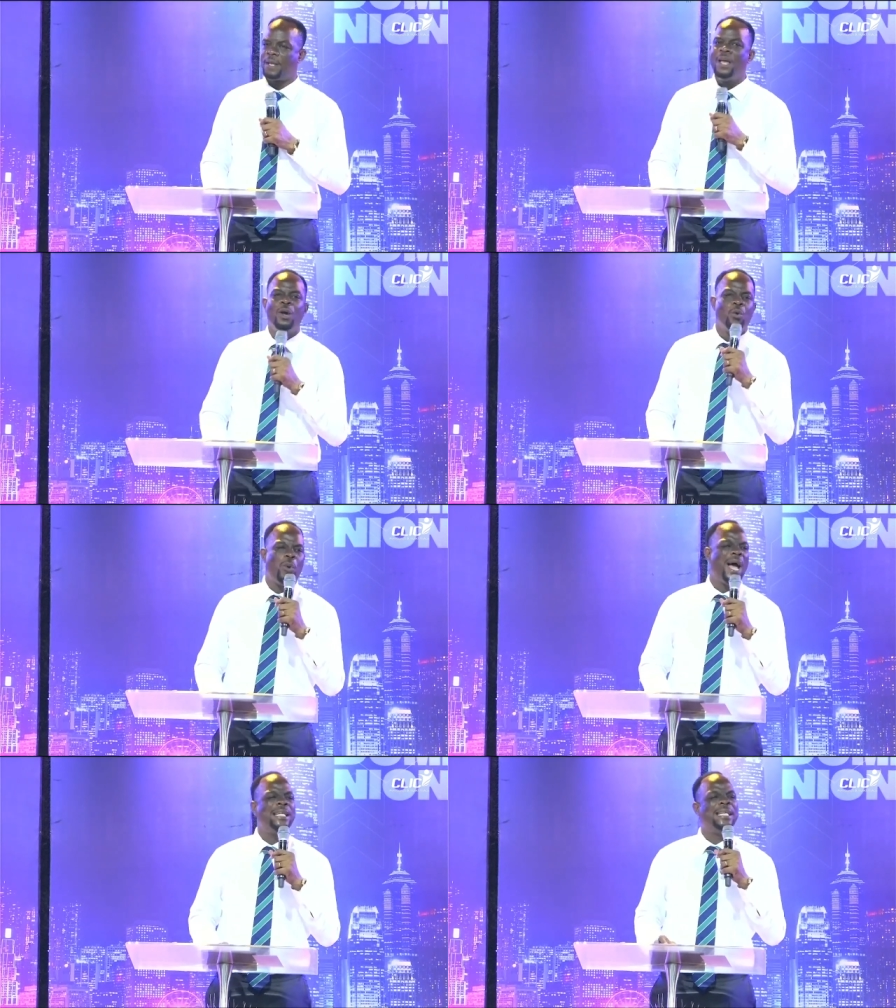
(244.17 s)

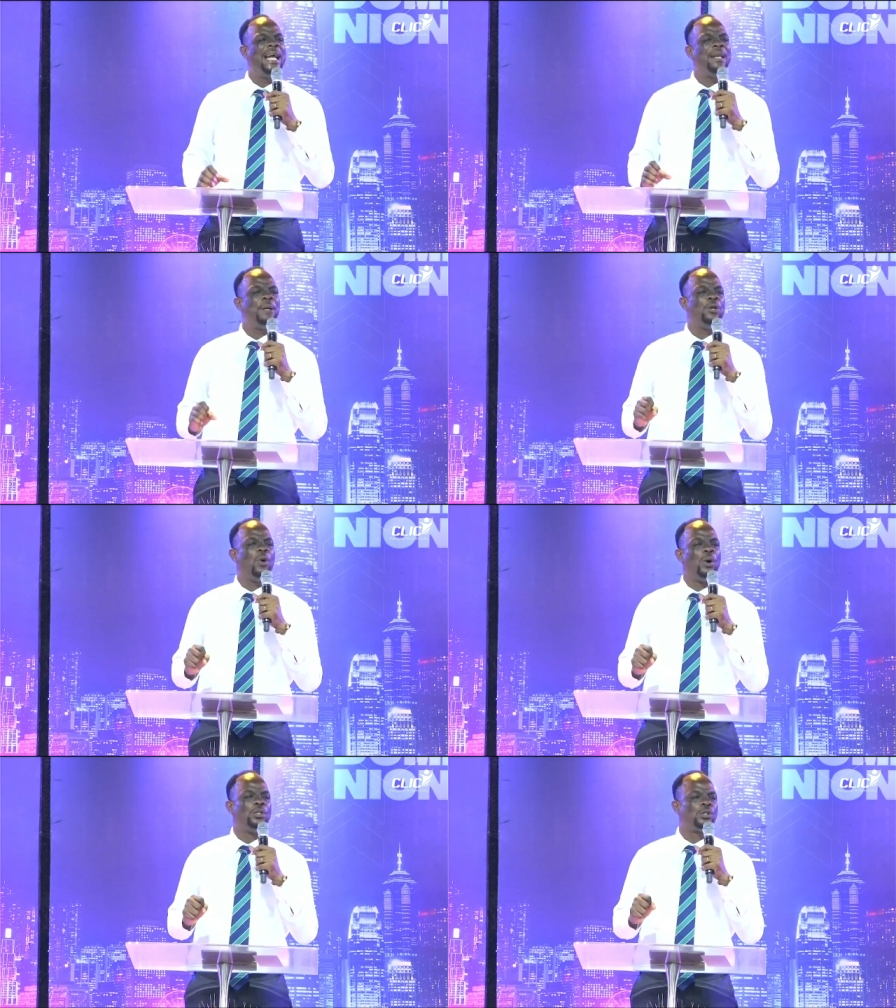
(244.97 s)
Why the enemy don't
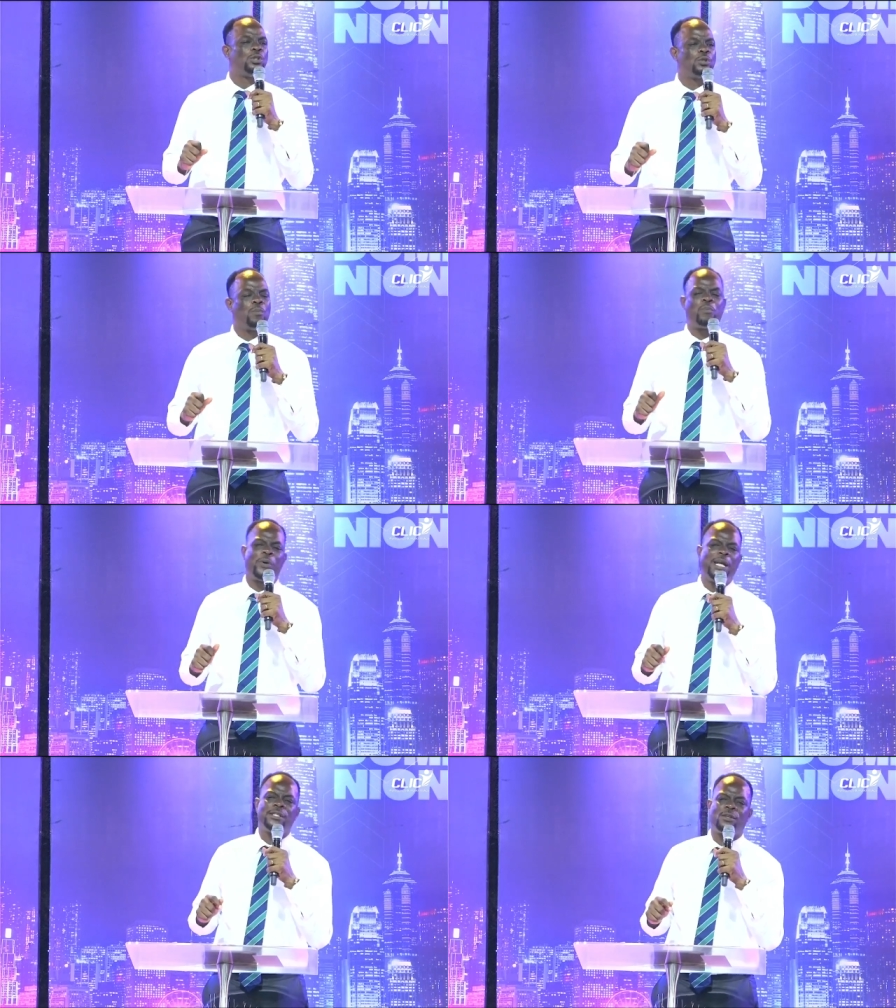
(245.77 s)
want you to
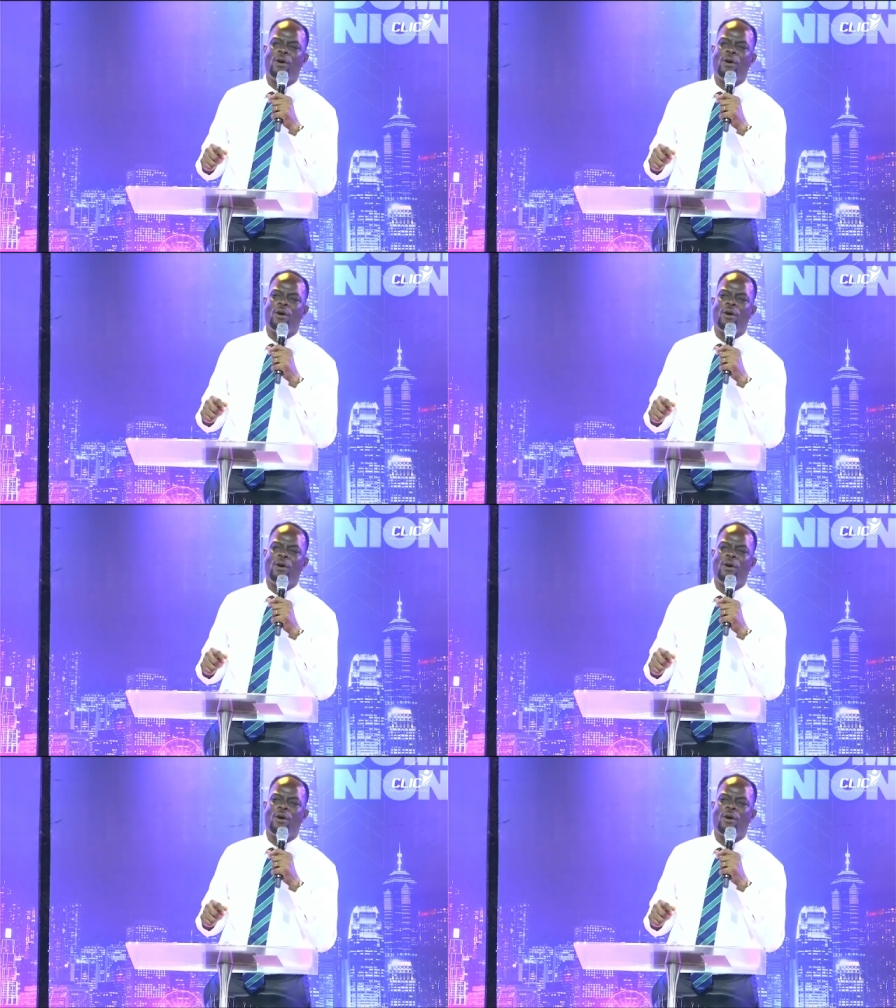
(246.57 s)
praise God for